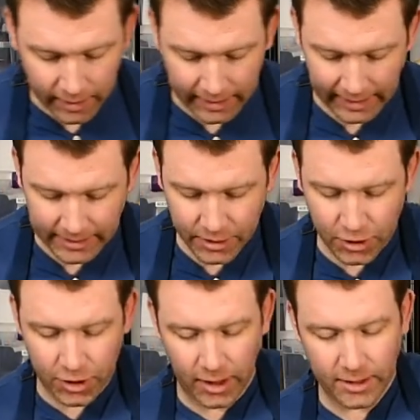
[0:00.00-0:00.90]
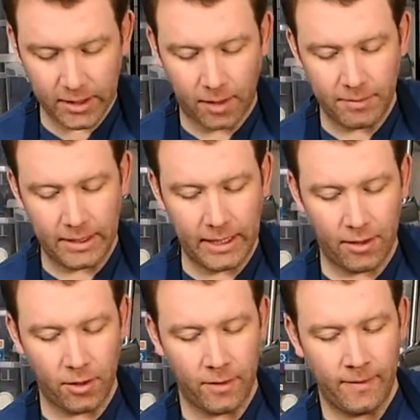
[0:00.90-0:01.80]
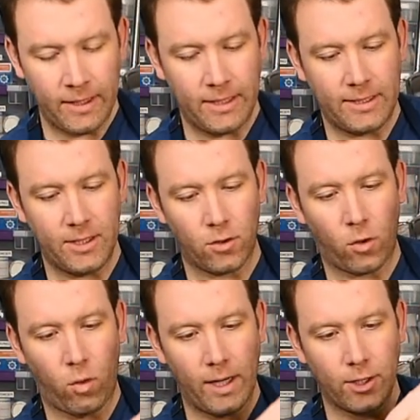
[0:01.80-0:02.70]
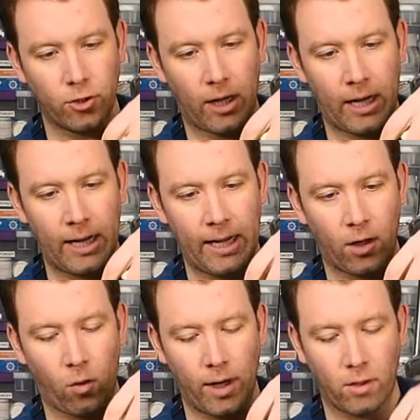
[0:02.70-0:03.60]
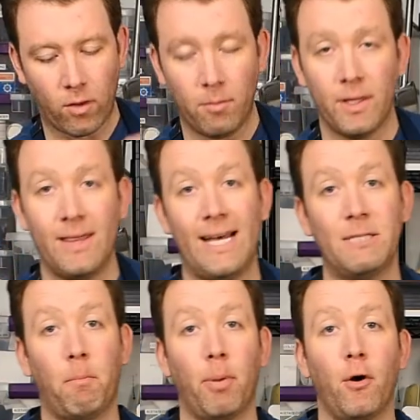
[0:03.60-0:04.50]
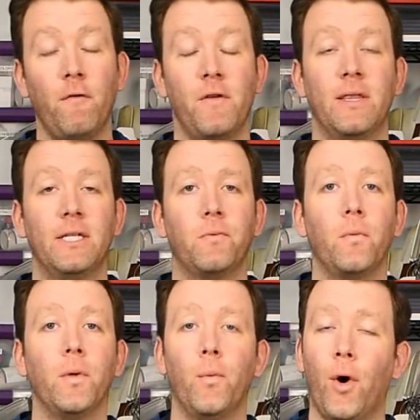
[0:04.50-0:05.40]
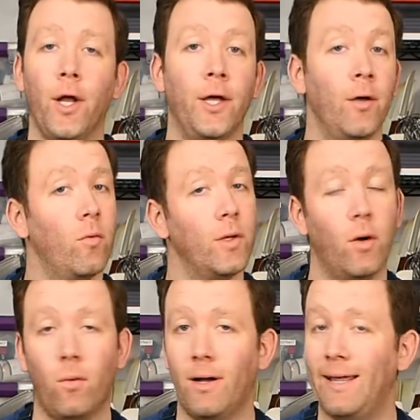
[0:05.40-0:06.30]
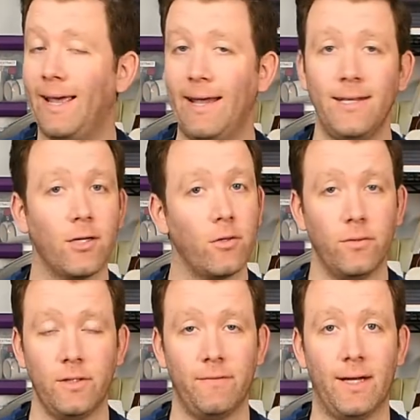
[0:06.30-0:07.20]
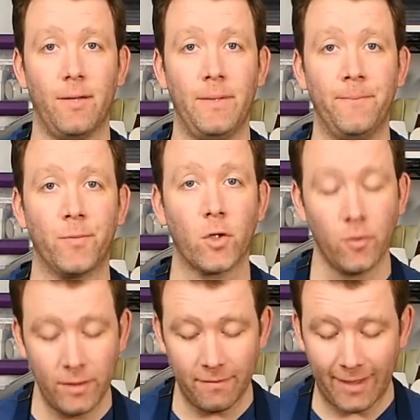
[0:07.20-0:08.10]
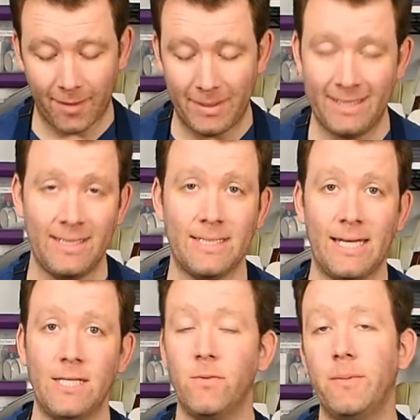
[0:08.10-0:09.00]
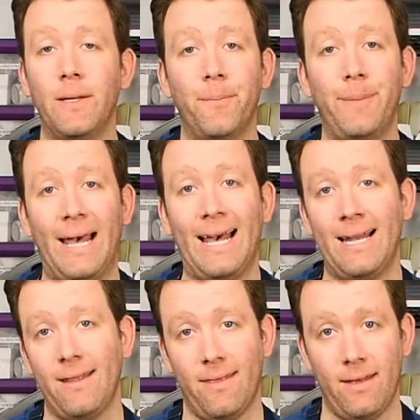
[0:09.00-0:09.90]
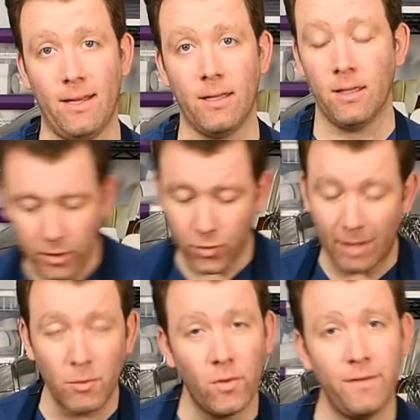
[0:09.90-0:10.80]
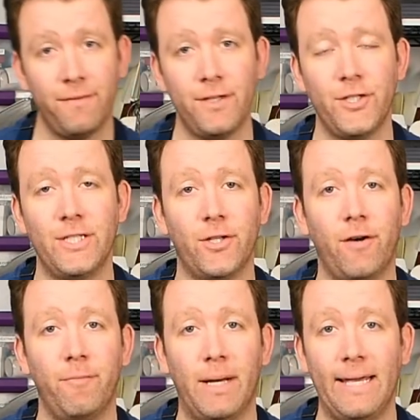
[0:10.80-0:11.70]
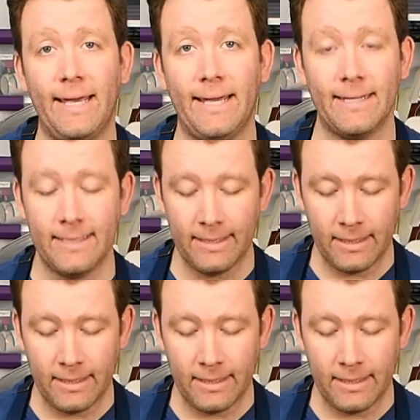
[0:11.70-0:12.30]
It has just come together. It's still quite dry and quite crumbly. That's perfect. That's what we want. We don't want any gluten development. Gluten development in this case would be a bad thing. So I'm going to finish this off by hand.